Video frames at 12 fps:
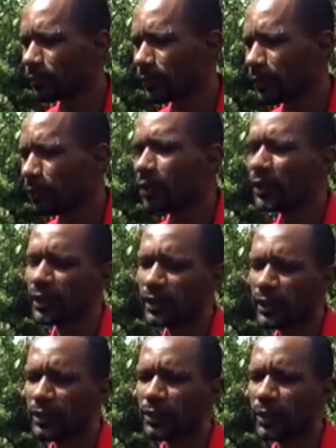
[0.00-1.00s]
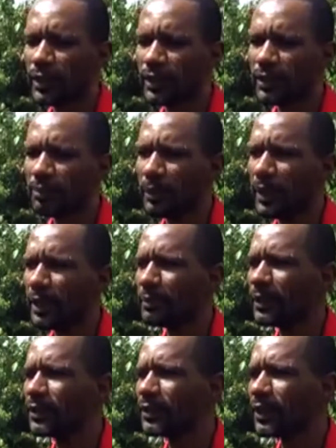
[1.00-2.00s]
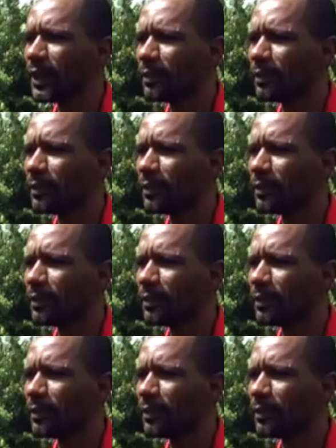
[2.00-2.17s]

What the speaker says: The work that I do at the department